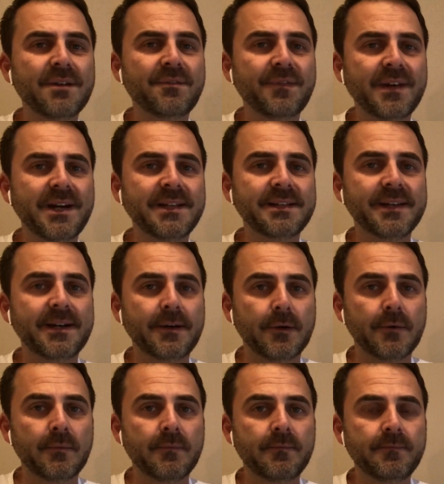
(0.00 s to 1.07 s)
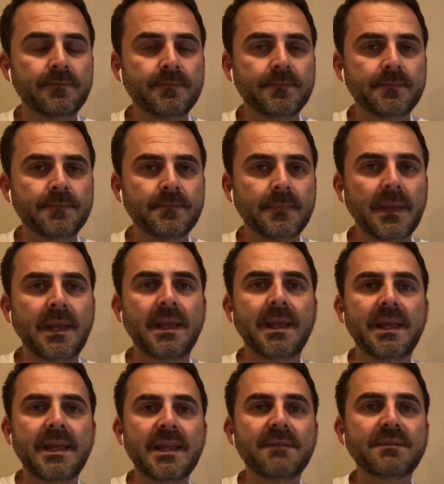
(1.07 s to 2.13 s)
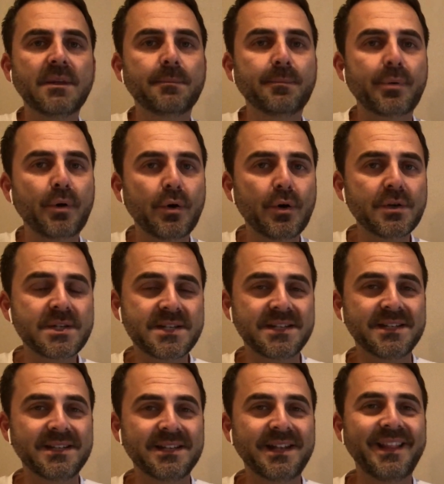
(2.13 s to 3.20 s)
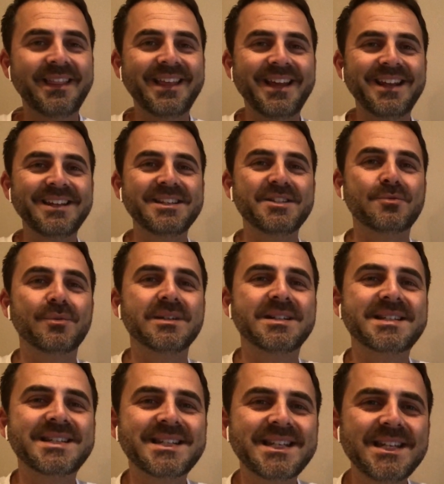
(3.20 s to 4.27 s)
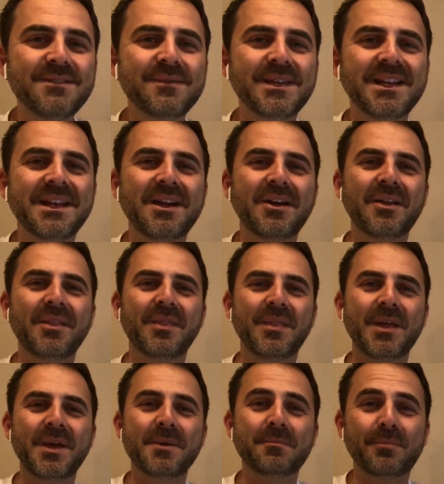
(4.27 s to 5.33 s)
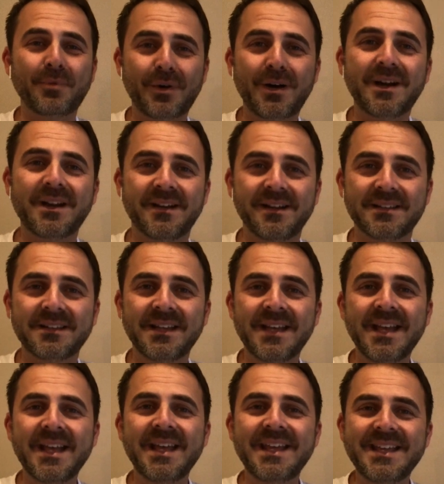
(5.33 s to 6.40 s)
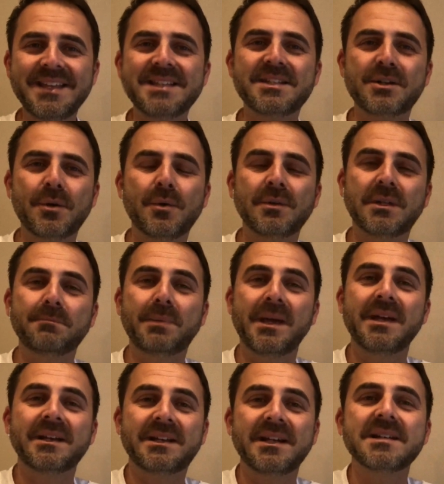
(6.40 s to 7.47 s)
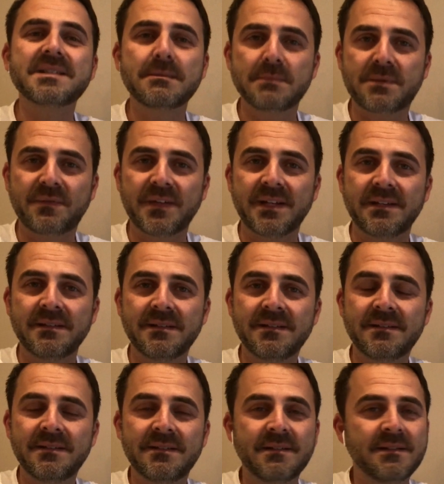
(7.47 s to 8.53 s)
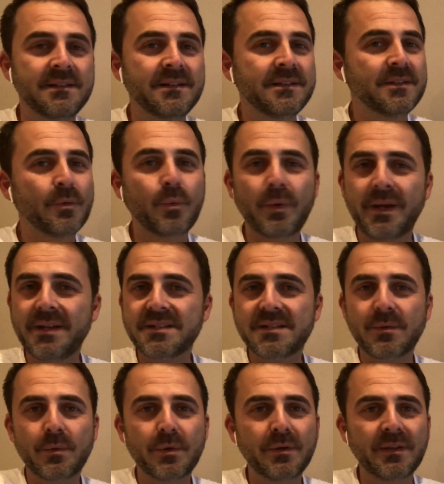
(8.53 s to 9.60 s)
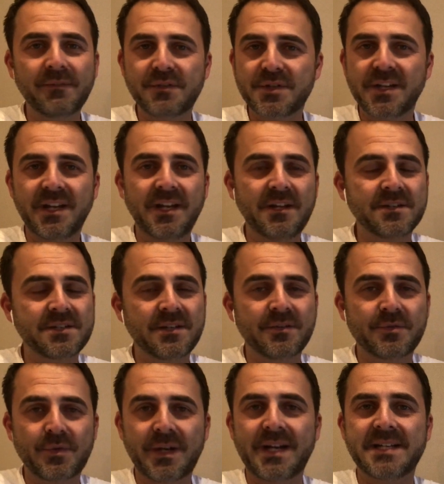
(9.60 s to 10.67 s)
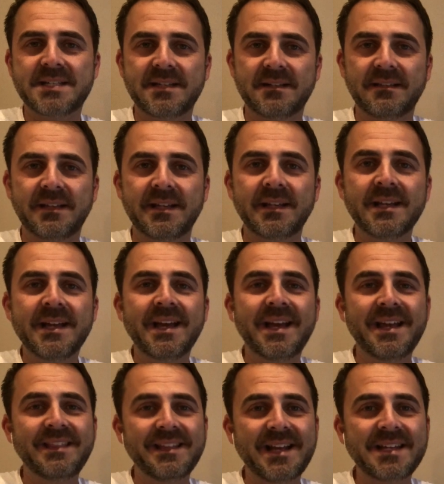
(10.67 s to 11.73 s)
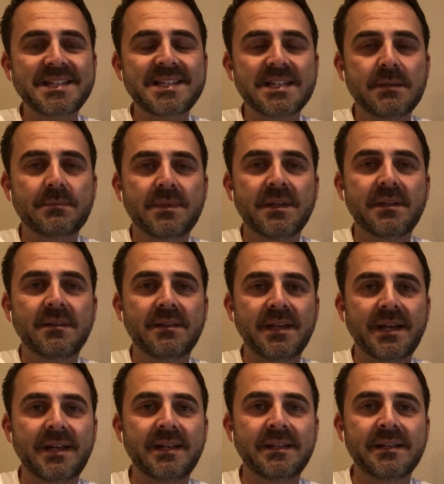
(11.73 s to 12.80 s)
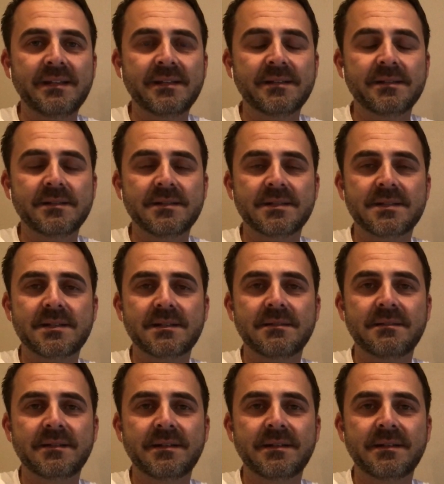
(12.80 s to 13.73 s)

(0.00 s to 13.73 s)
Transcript: got to find out if the person that is receiving their product is going to pay a customs fee. The ways of the world have changed drastically, and that's something that is